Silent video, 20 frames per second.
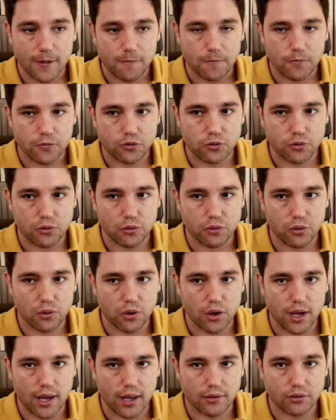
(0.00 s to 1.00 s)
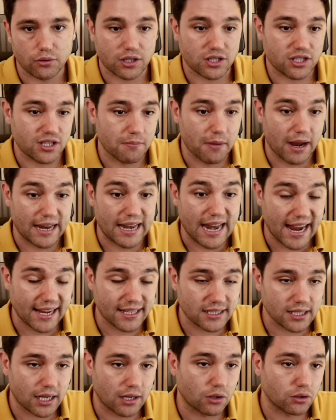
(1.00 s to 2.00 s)
to exchange my knight,
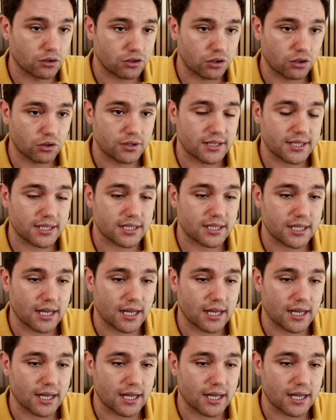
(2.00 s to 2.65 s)
and also just